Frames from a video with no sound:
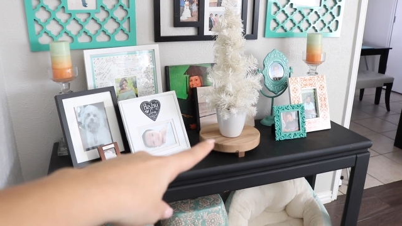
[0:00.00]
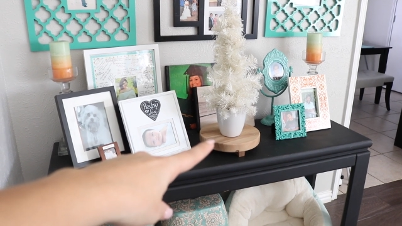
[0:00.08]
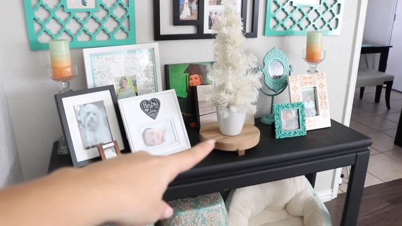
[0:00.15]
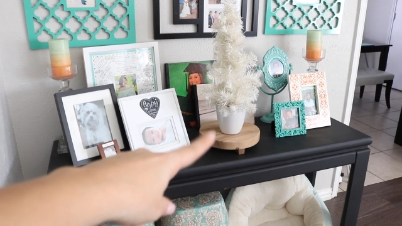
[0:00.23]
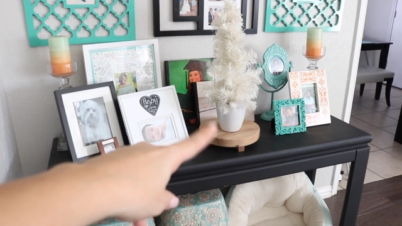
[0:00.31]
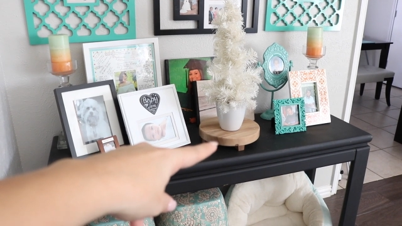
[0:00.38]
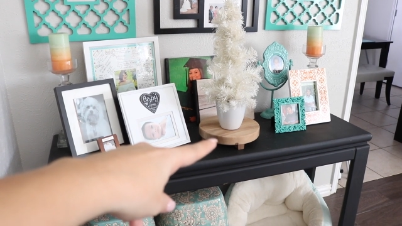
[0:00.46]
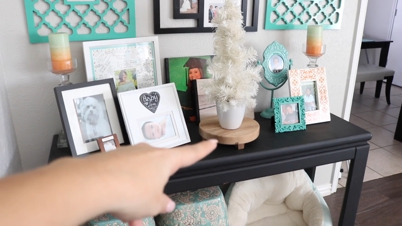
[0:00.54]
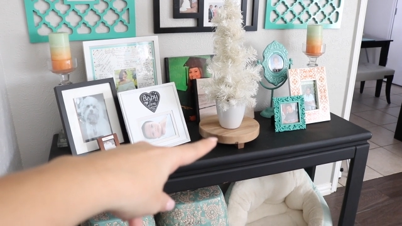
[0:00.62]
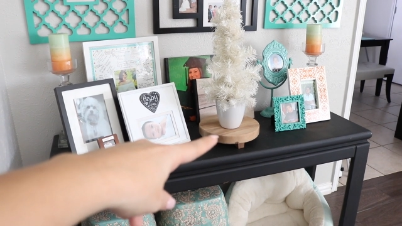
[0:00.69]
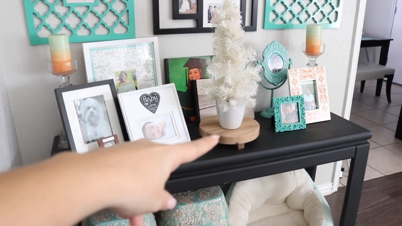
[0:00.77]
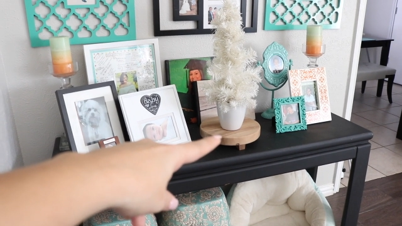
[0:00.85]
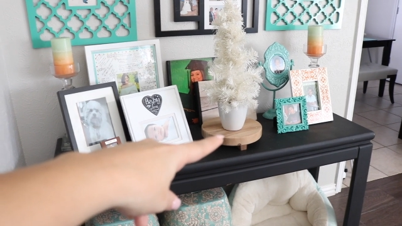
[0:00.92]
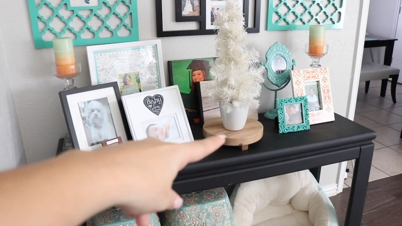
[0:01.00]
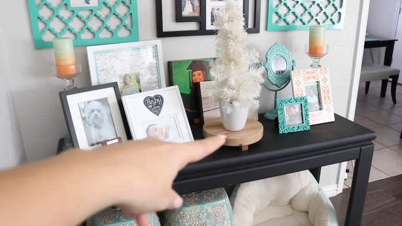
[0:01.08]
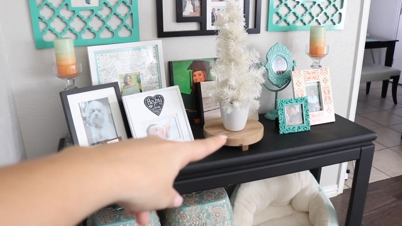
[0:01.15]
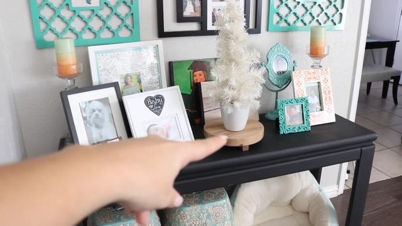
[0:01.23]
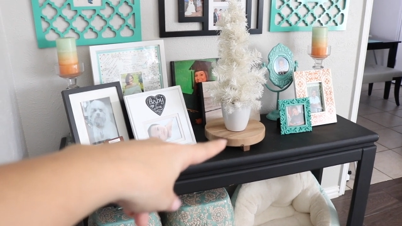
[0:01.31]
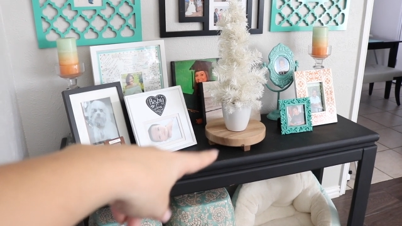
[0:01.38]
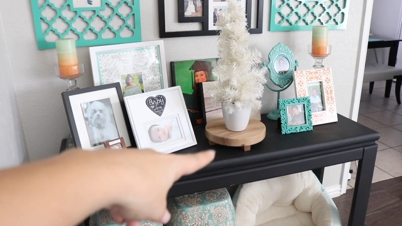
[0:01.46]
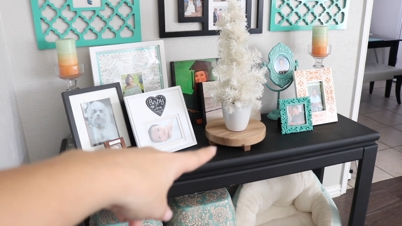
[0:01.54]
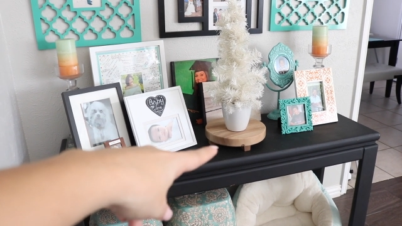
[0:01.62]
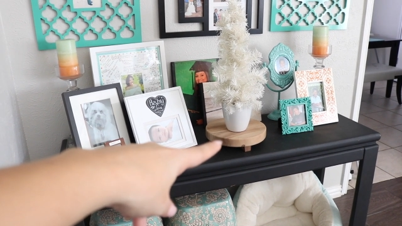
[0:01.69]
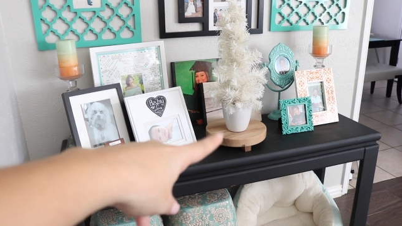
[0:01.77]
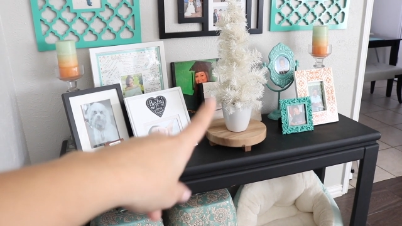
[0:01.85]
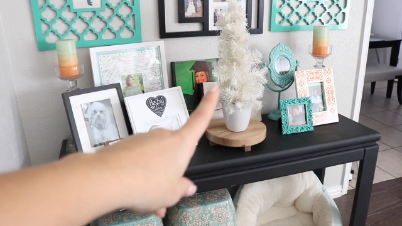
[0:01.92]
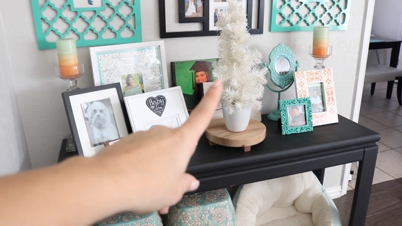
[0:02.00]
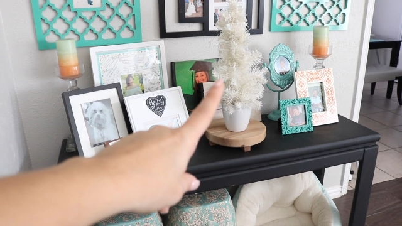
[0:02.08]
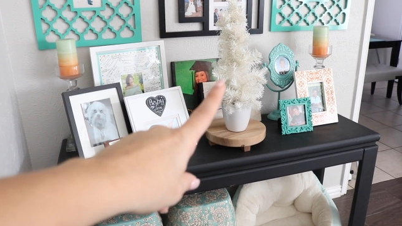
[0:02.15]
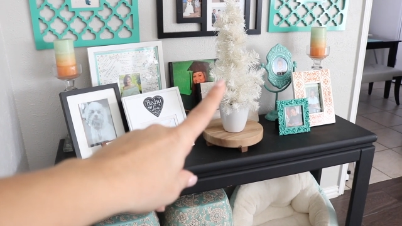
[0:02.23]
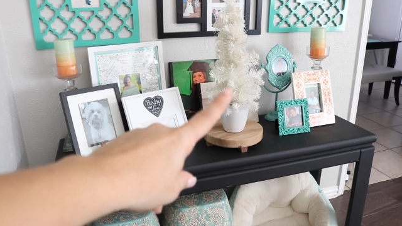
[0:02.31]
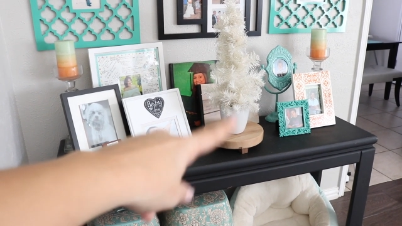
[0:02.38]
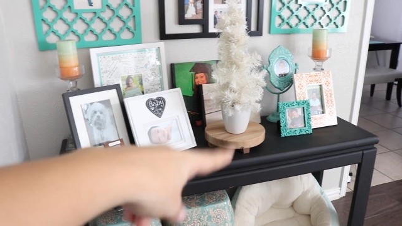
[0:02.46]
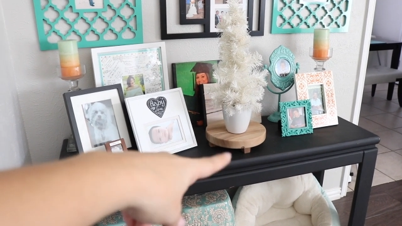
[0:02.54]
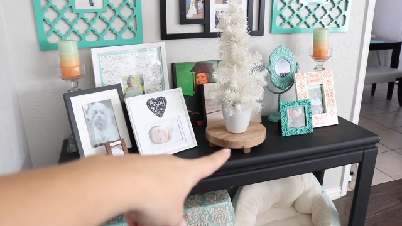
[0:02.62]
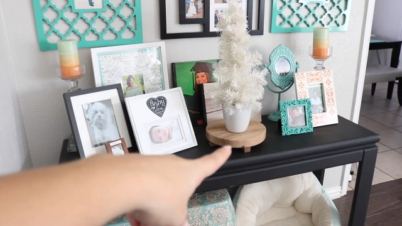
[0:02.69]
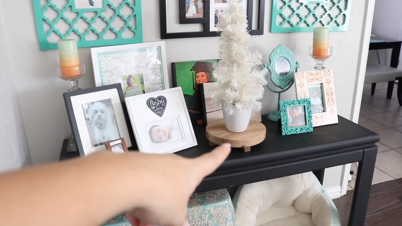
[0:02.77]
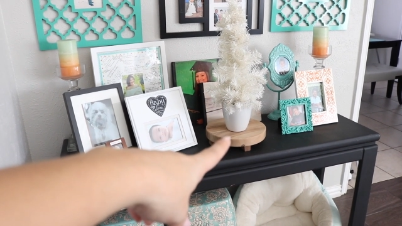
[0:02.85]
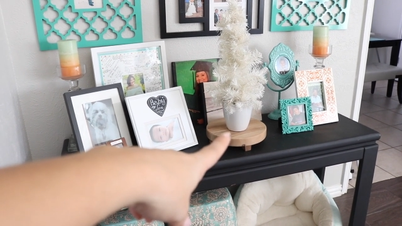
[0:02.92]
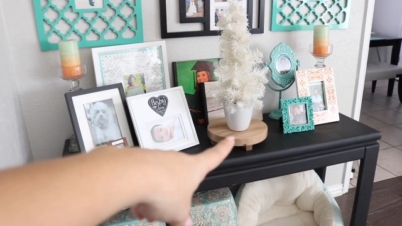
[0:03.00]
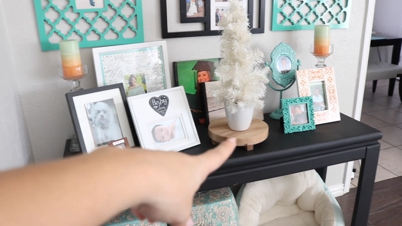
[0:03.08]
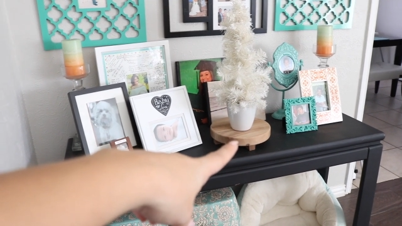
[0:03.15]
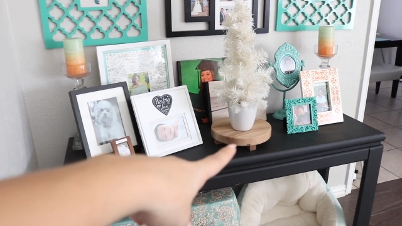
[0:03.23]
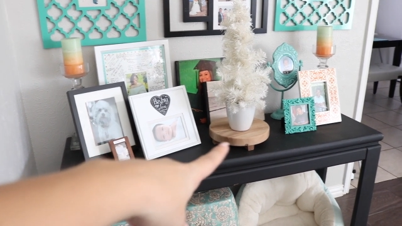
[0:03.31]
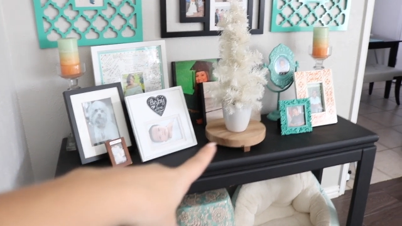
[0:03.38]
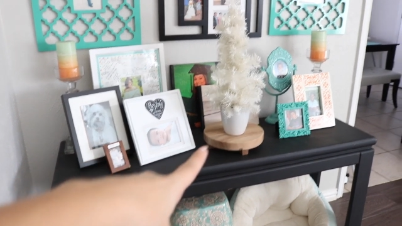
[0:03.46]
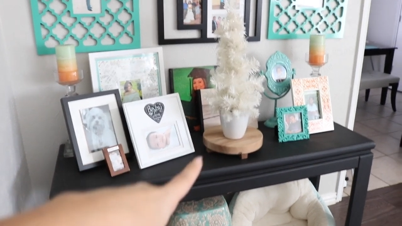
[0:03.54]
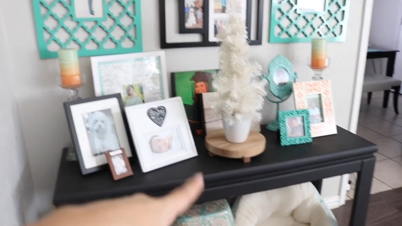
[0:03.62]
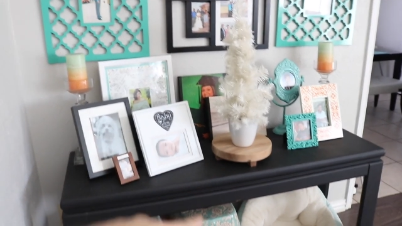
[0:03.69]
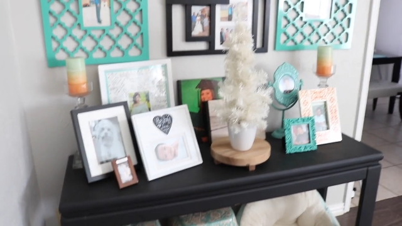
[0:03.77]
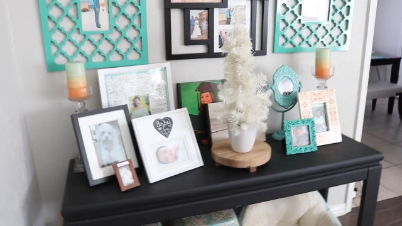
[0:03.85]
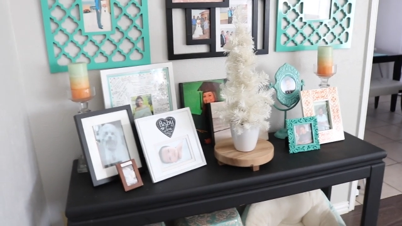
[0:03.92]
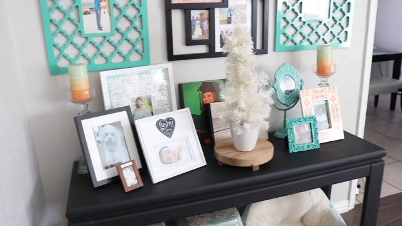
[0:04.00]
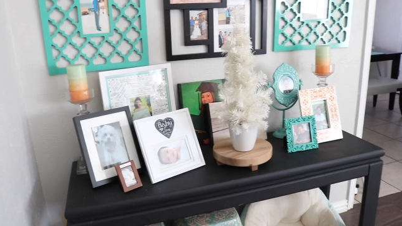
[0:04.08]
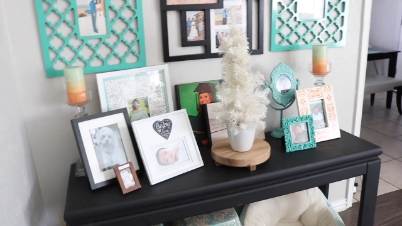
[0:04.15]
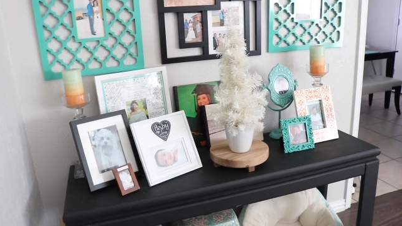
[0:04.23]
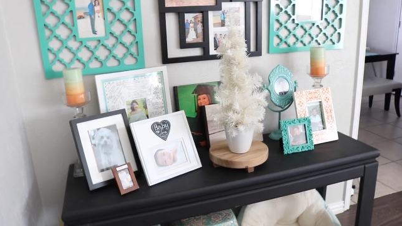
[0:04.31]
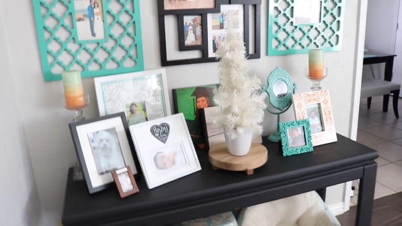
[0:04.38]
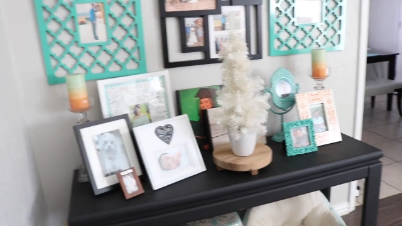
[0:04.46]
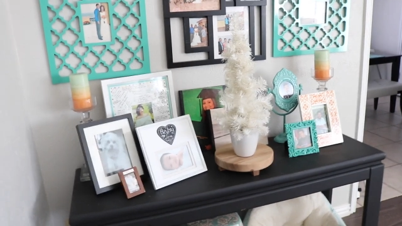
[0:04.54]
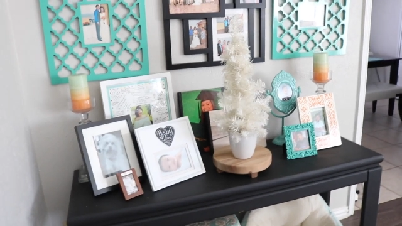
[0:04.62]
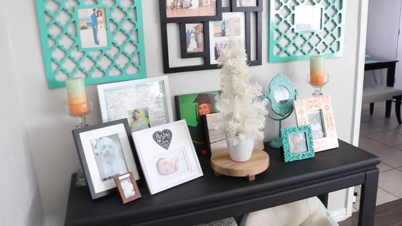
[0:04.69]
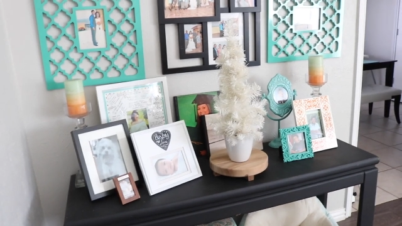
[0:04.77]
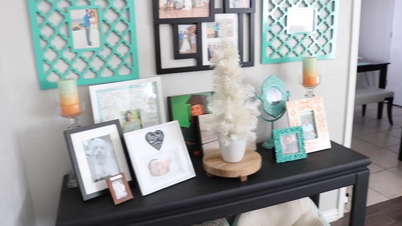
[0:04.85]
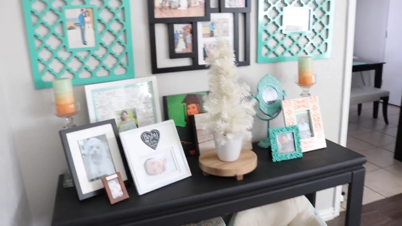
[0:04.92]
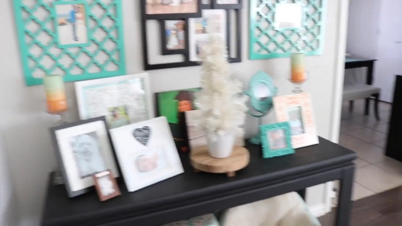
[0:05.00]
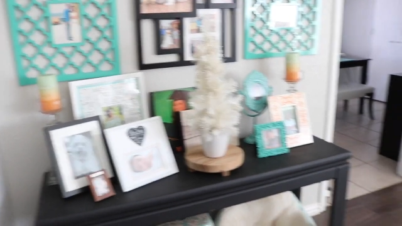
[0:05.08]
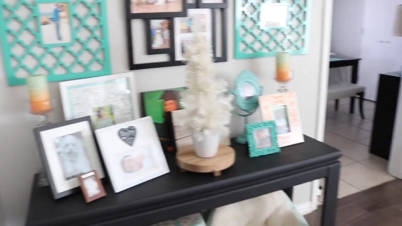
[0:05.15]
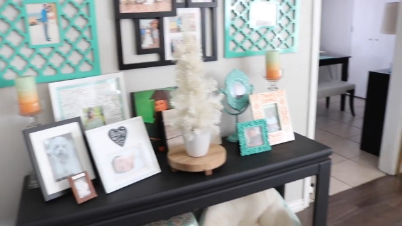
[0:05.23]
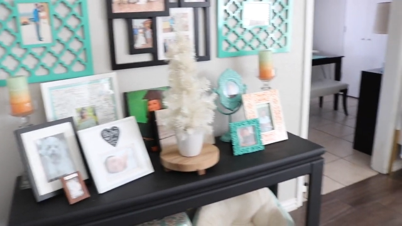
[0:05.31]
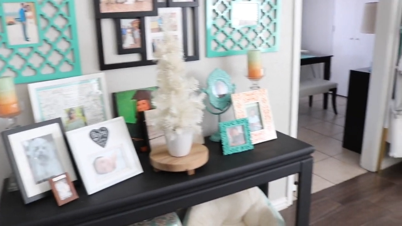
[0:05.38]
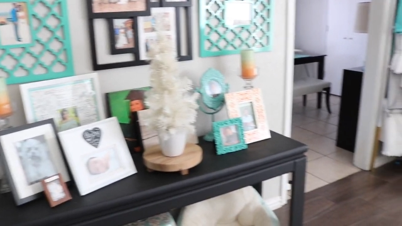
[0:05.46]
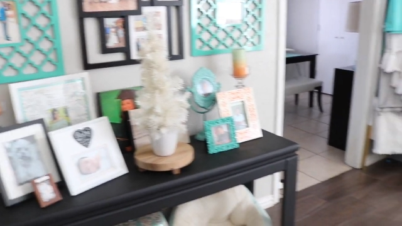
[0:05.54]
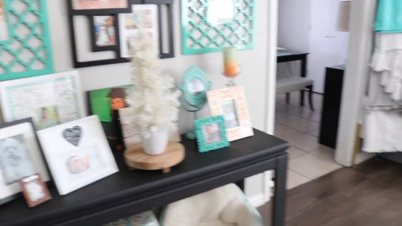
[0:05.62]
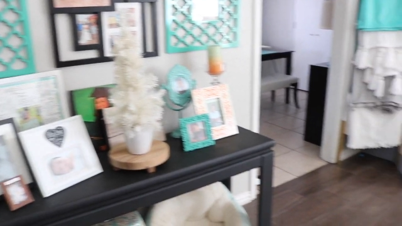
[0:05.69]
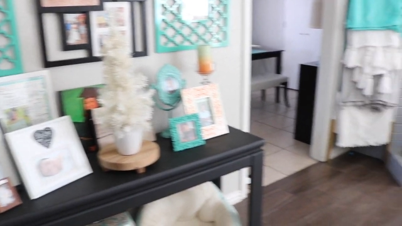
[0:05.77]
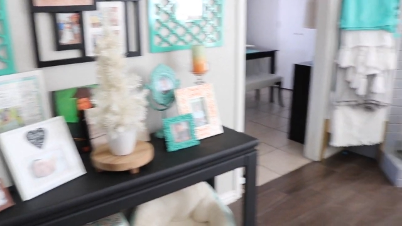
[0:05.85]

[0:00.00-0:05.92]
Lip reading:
(no speaker visible)